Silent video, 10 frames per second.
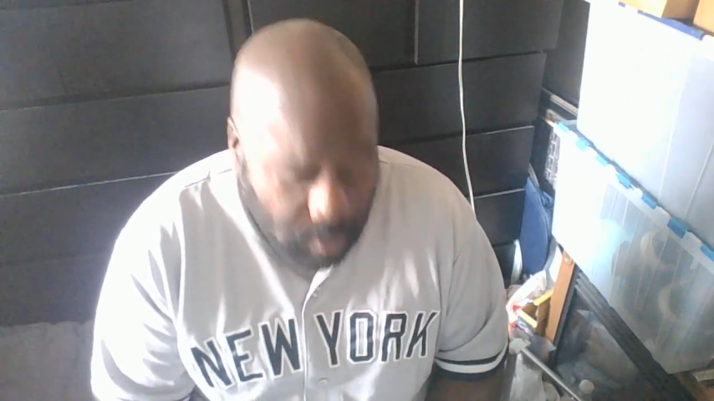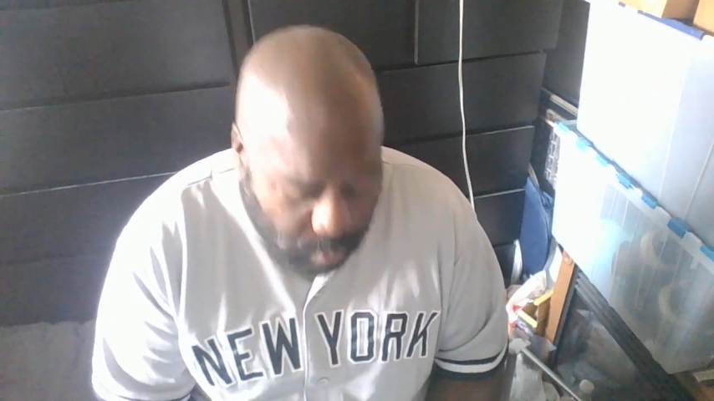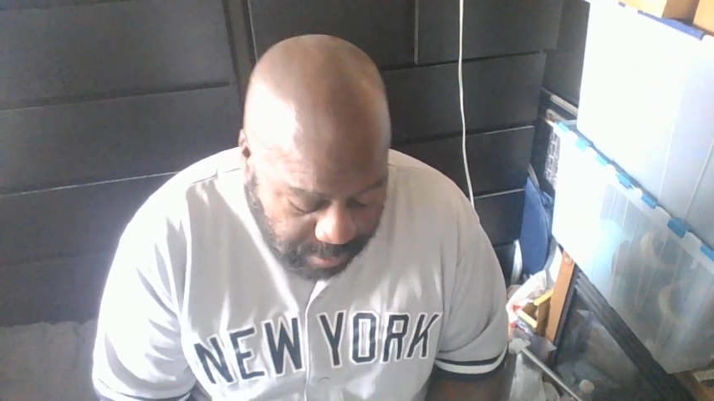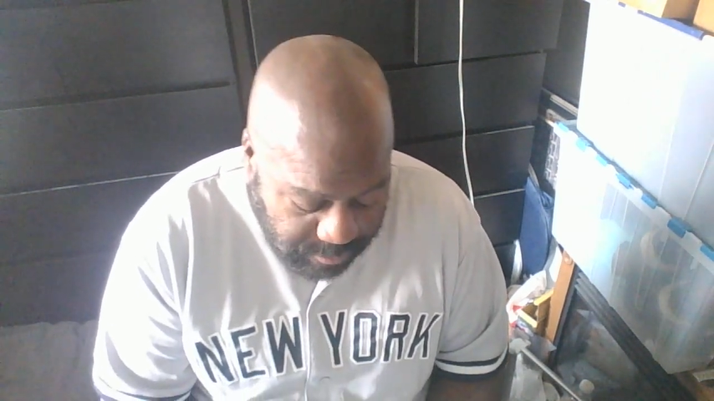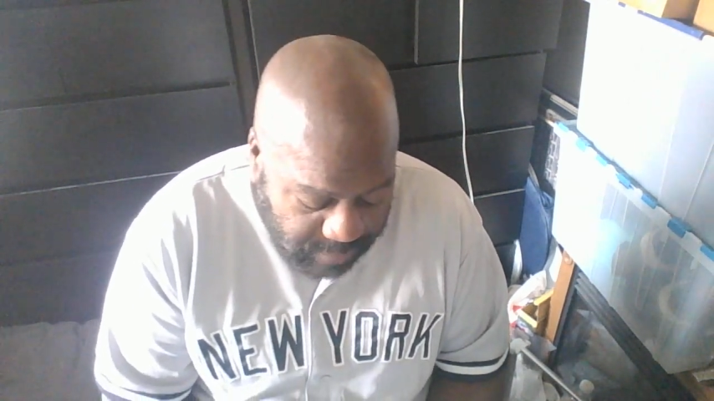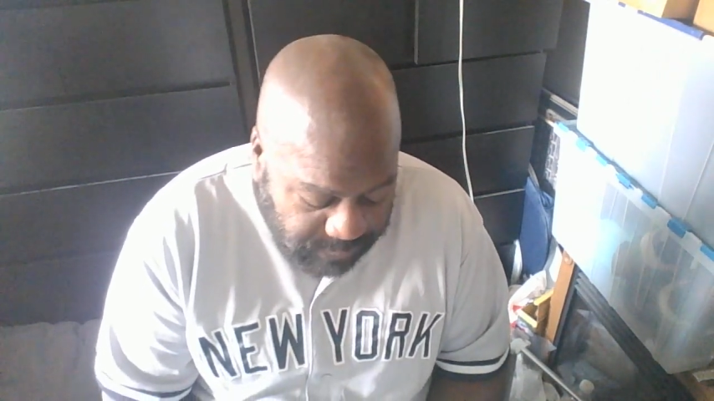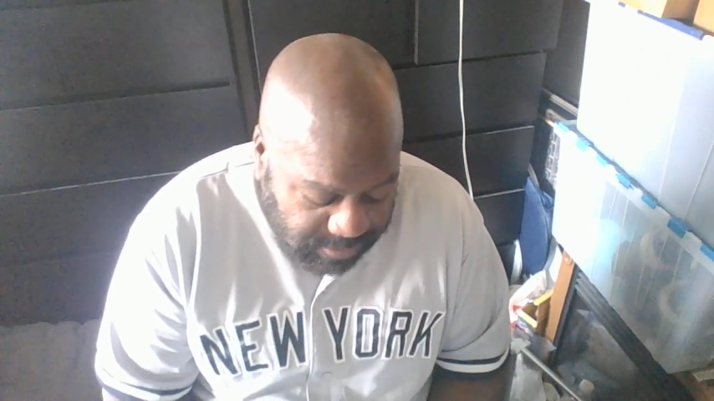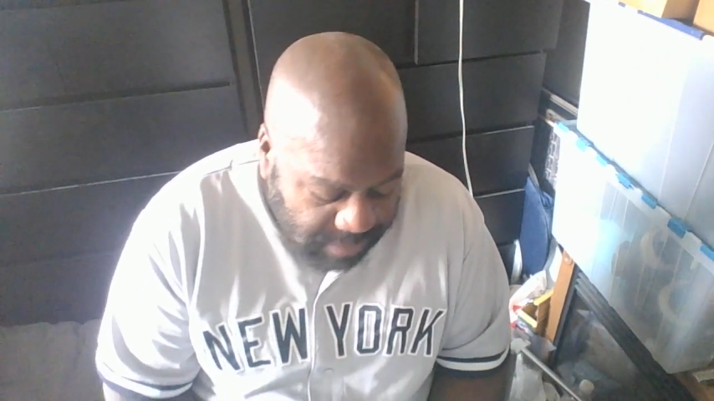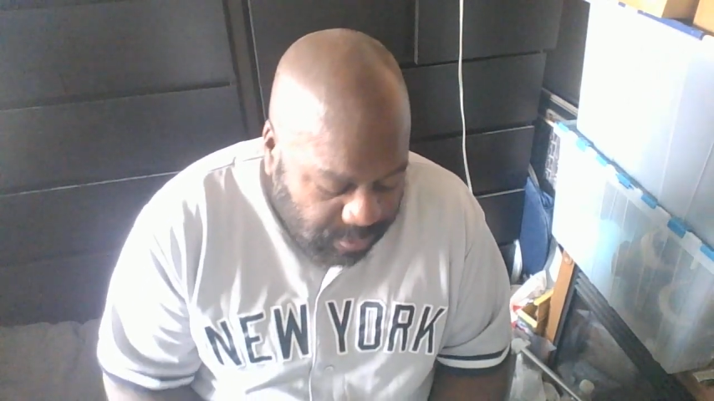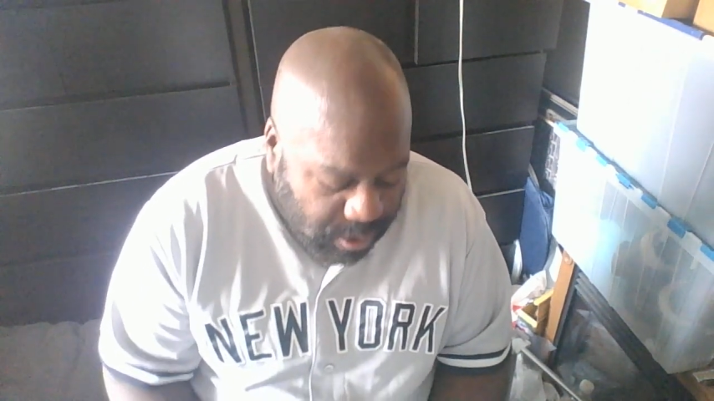where they've
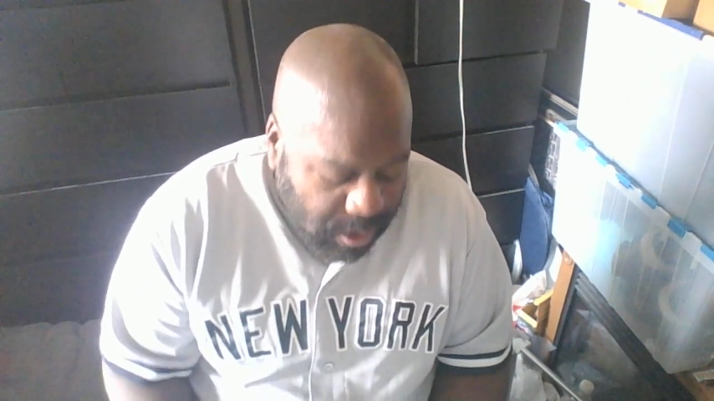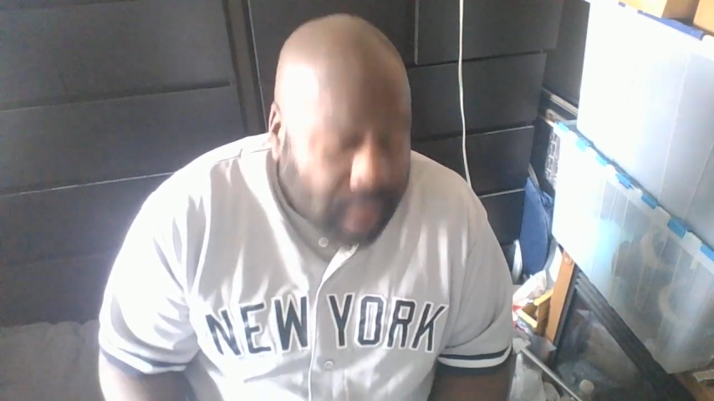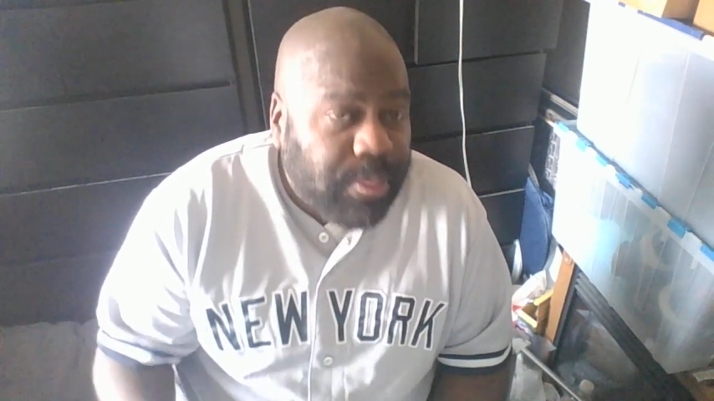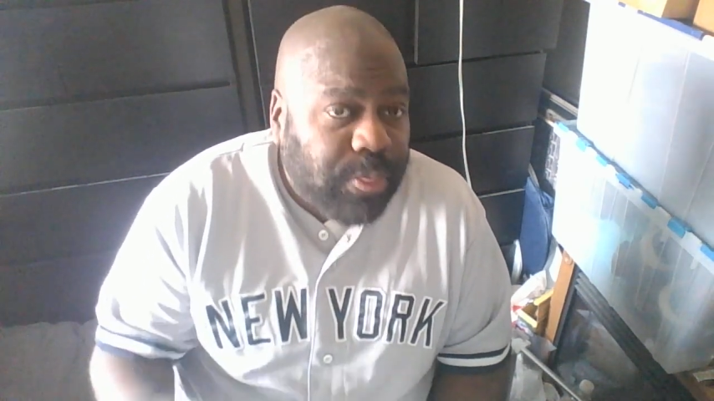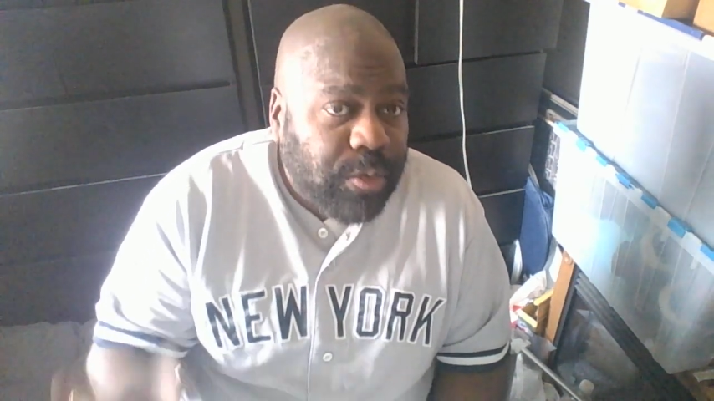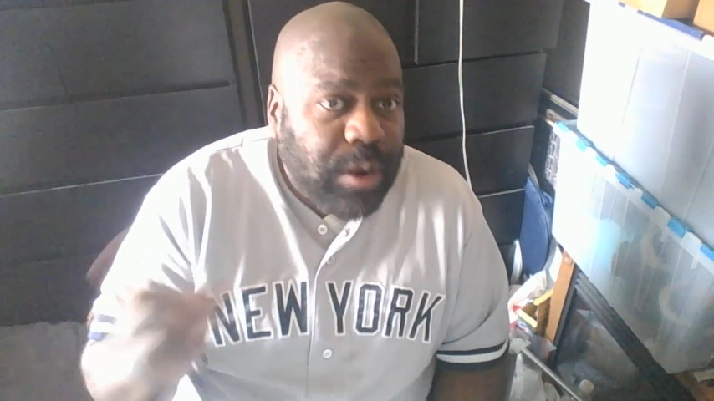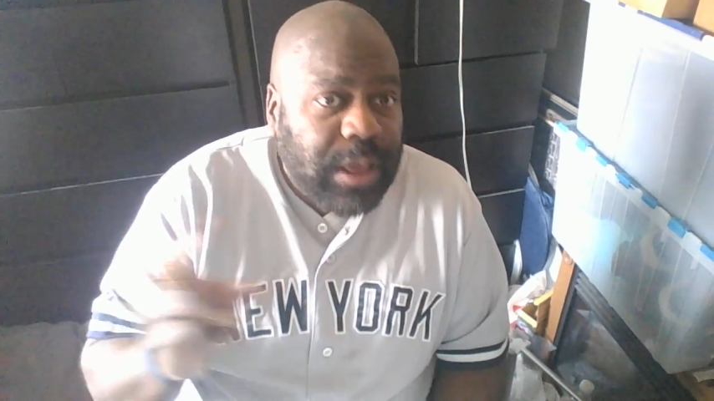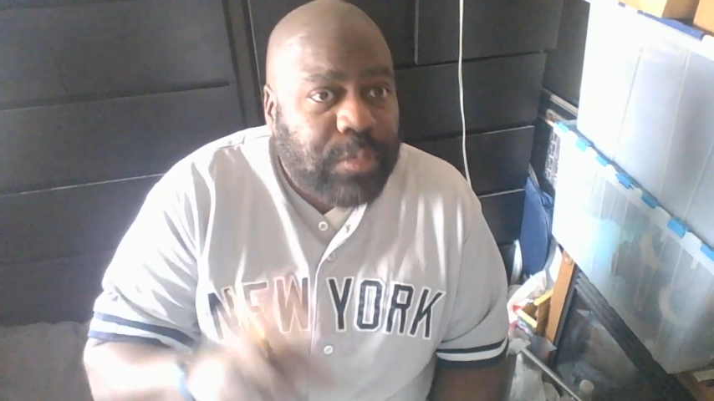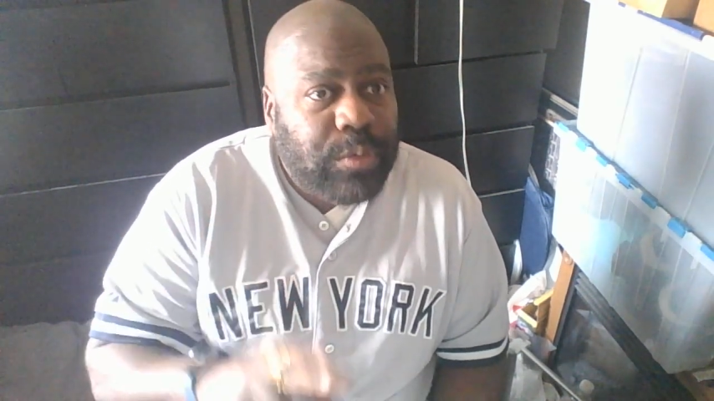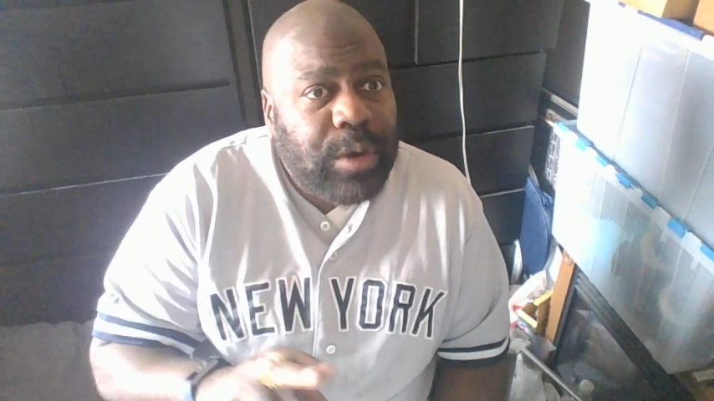given up
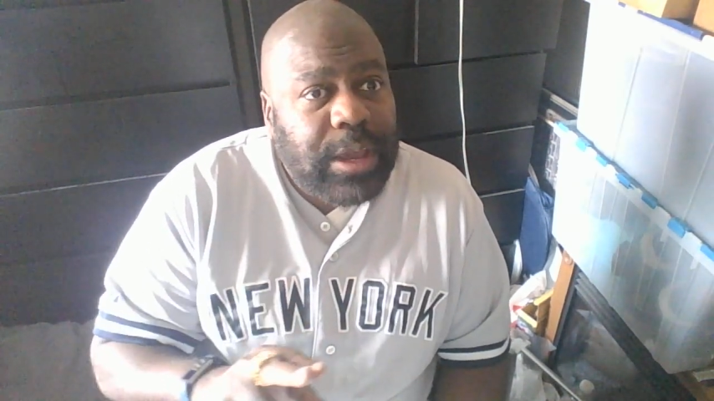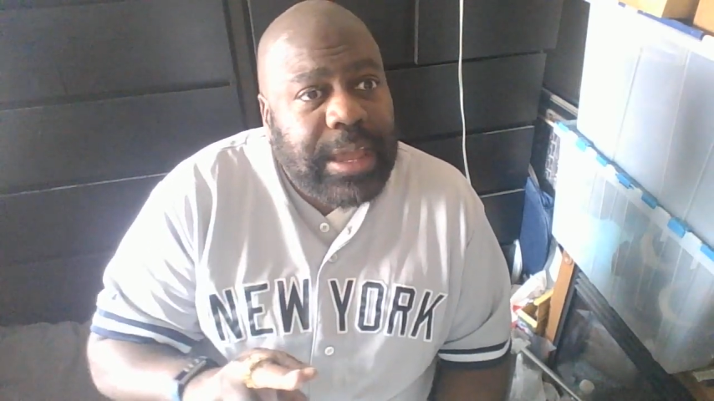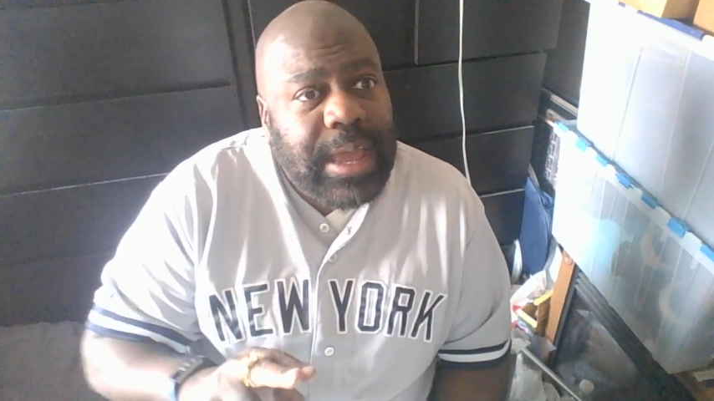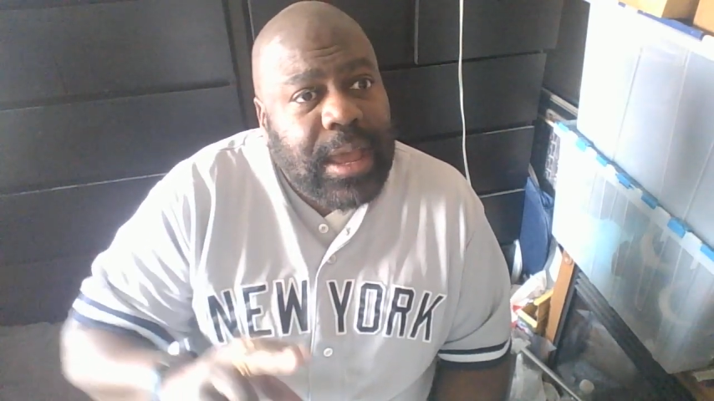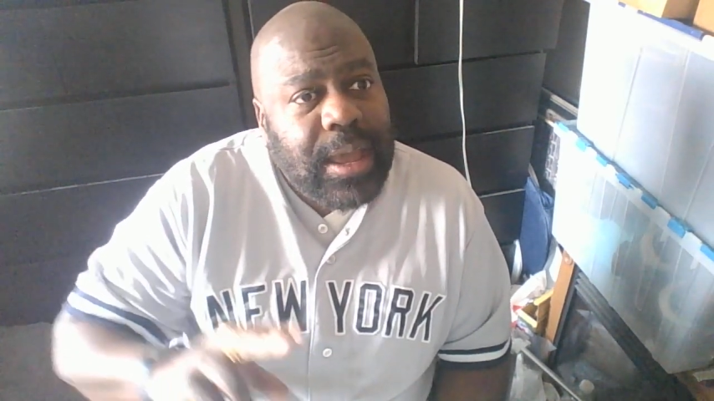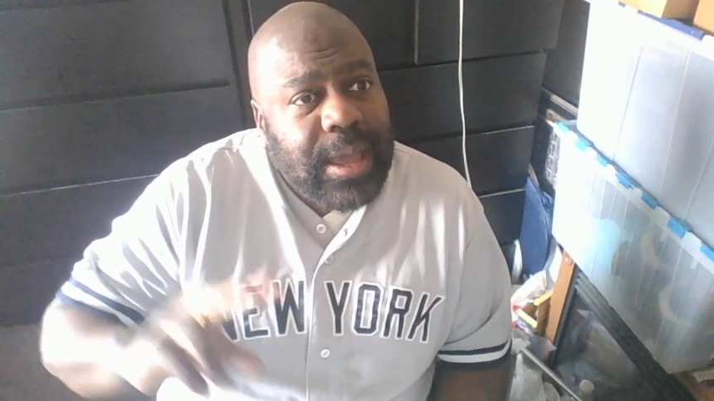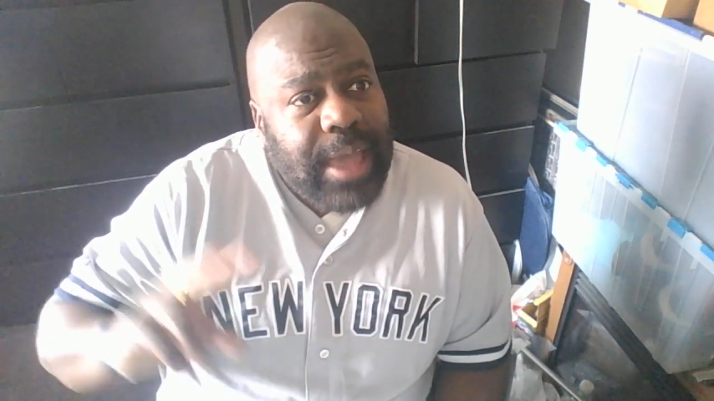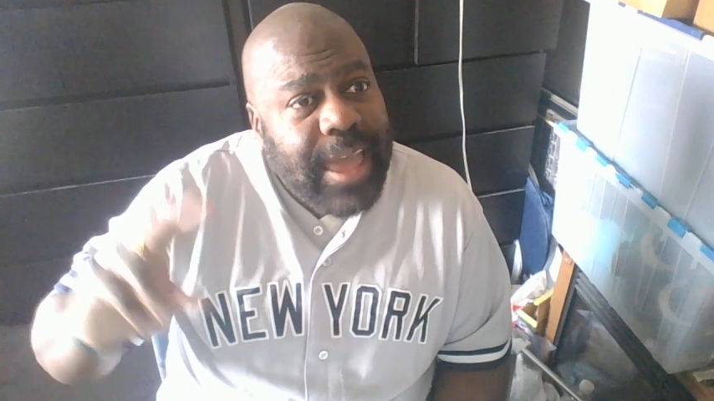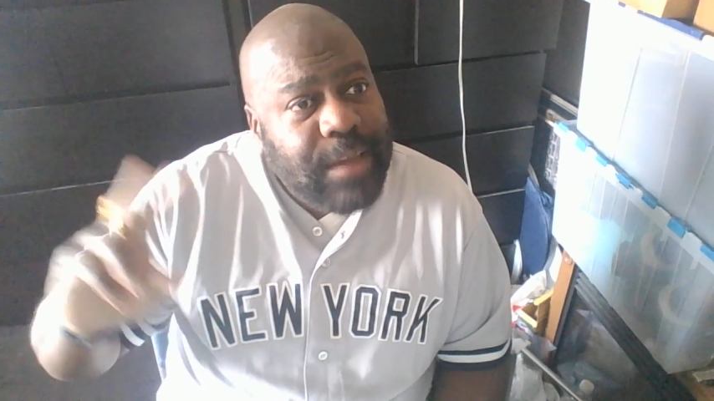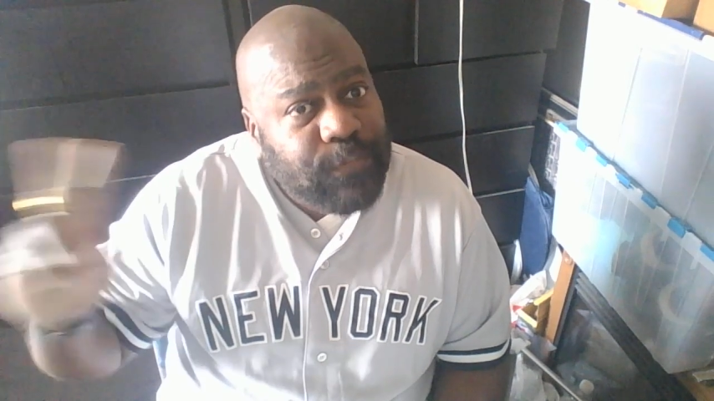33
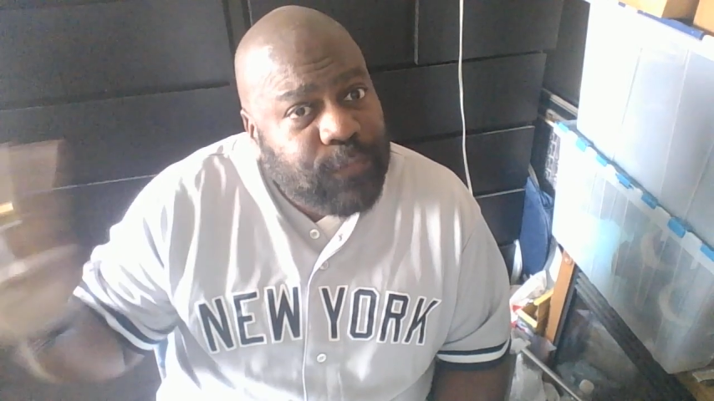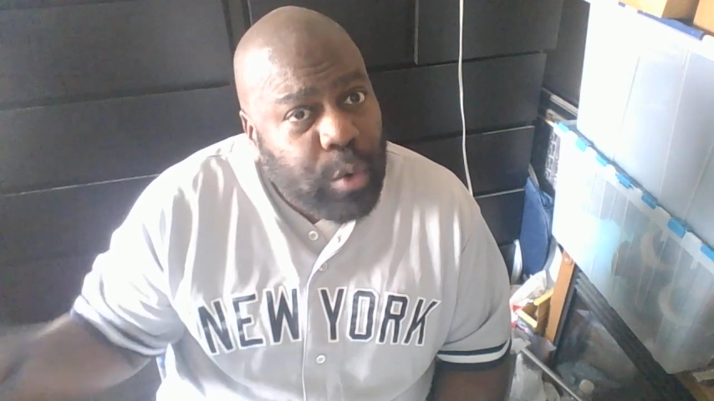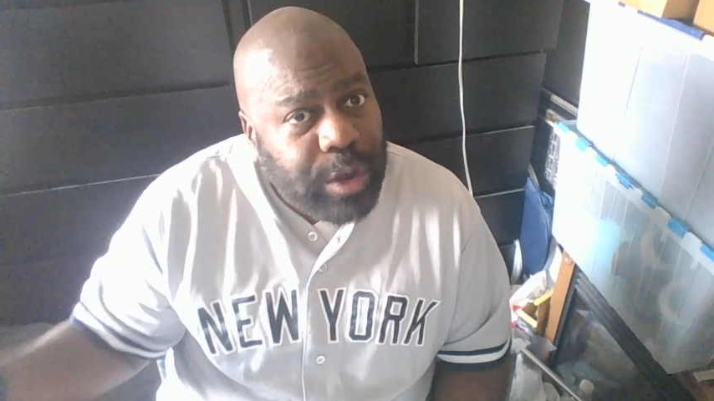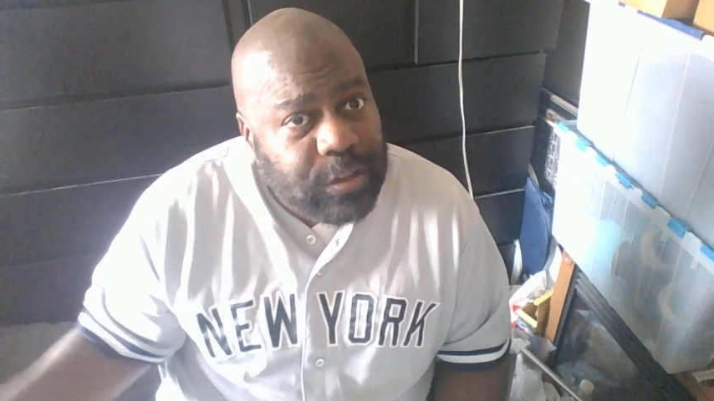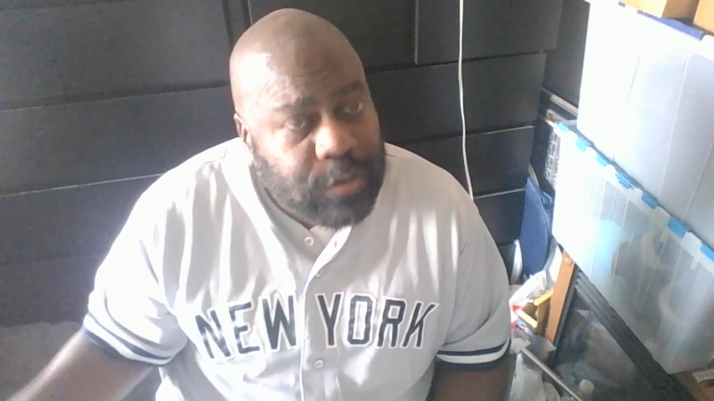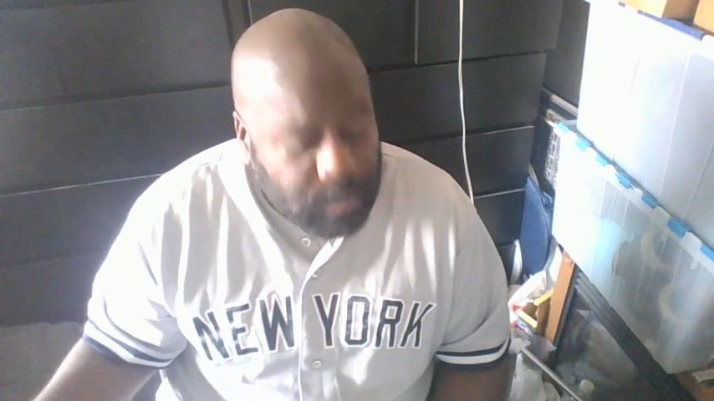and 42